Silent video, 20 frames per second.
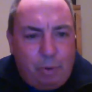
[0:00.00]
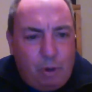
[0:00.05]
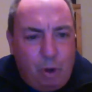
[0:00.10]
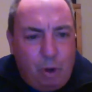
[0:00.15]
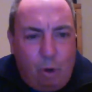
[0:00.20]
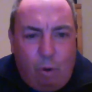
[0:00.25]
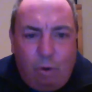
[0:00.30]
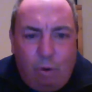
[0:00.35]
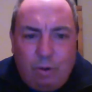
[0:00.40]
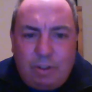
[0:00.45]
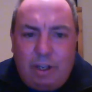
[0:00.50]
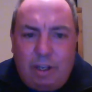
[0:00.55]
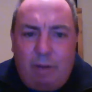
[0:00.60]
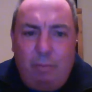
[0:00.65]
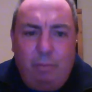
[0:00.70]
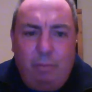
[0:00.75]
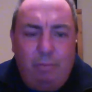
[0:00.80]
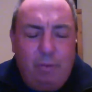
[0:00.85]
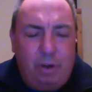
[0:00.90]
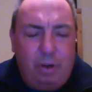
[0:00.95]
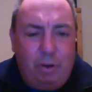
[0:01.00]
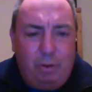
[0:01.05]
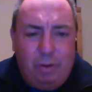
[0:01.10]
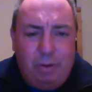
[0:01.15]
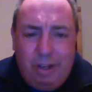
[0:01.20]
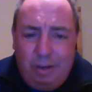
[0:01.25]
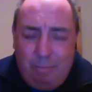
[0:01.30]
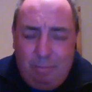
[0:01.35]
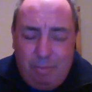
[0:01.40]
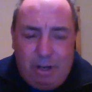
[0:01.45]
goals that
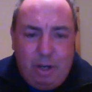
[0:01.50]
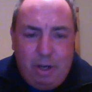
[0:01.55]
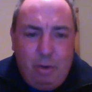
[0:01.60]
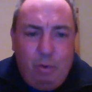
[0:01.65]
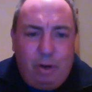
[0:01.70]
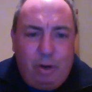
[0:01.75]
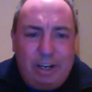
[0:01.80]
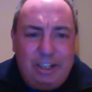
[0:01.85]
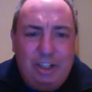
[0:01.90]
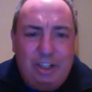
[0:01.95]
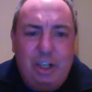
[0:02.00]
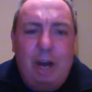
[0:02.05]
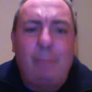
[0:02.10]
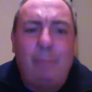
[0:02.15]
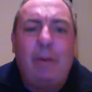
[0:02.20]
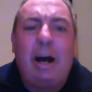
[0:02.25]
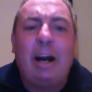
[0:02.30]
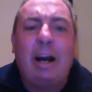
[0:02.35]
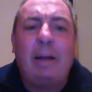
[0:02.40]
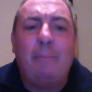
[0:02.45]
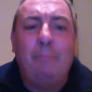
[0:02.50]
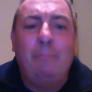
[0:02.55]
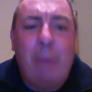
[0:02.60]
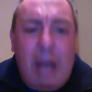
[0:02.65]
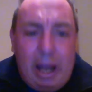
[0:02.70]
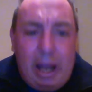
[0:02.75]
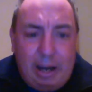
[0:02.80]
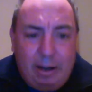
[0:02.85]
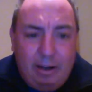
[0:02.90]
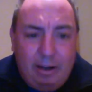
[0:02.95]
make you want to jump out of
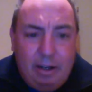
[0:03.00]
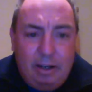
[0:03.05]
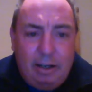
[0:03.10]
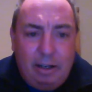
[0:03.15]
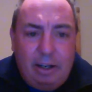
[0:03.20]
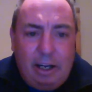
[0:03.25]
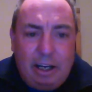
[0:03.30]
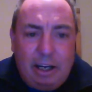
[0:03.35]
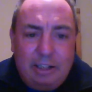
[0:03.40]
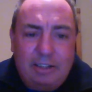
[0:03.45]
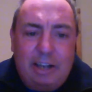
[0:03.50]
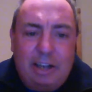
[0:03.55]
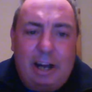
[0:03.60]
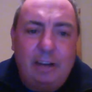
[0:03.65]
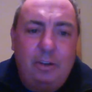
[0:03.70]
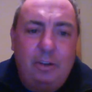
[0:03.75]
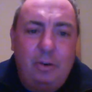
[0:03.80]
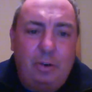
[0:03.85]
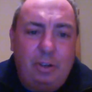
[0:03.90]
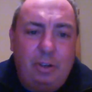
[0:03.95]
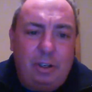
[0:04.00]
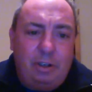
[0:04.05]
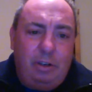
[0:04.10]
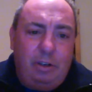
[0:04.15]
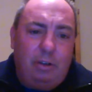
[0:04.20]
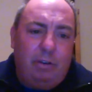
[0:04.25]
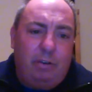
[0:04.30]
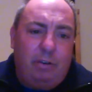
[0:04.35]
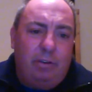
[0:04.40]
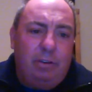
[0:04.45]
bed and start doing
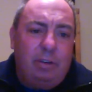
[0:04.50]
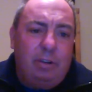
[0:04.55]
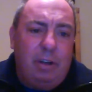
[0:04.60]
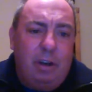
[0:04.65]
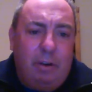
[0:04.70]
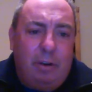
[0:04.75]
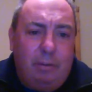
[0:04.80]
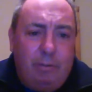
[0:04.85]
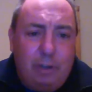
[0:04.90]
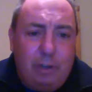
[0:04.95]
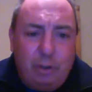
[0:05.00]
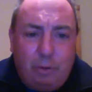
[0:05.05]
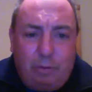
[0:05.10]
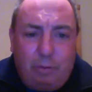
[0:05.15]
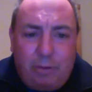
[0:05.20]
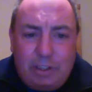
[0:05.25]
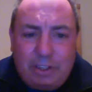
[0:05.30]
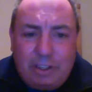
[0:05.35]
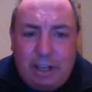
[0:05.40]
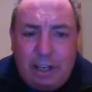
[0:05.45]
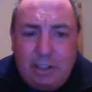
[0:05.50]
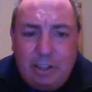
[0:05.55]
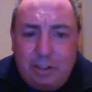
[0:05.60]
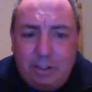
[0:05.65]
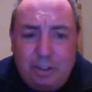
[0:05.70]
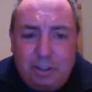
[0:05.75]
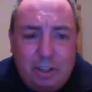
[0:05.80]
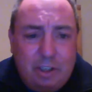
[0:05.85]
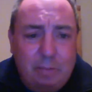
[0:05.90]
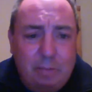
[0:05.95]
your visualfestation
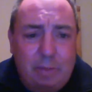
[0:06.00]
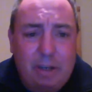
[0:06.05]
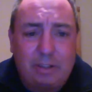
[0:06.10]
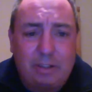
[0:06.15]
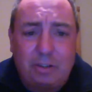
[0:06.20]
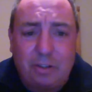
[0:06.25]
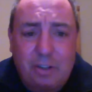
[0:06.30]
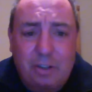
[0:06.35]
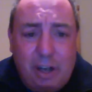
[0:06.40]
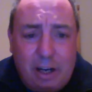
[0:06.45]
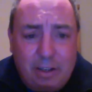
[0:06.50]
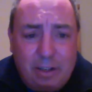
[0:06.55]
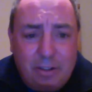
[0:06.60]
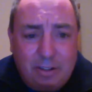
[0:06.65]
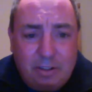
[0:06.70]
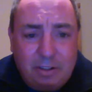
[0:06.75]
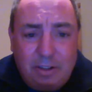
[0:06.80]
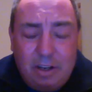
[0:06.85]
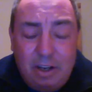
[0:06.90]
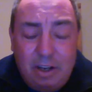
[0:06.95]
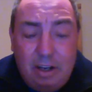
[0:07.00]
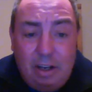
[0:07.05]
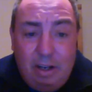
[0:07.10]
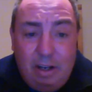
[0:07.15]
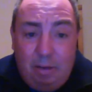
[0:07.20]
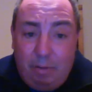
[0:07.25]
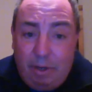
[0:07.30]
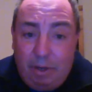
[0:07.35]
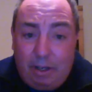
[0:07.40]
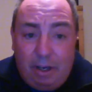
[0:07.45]
system exercises,
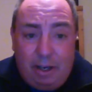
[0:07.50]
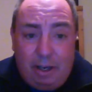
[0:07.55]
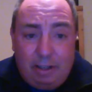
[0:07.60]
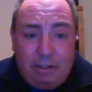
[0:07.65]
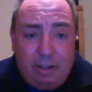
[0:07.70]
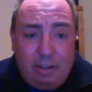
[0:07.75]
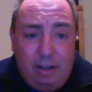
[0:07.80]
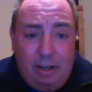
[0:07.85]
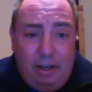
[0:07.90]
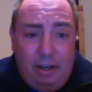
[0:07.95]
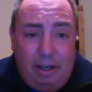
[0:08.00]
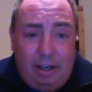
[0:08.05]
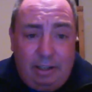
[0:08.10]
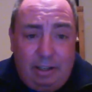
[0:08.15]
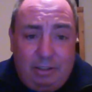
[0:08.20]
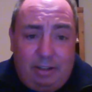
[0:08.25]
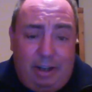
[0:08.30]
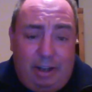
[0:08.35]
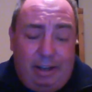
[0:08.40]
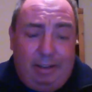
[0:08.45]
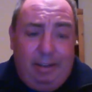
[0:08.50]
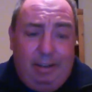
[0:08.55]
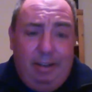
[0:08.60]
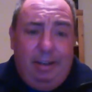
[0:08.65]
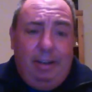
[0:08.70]
because it's like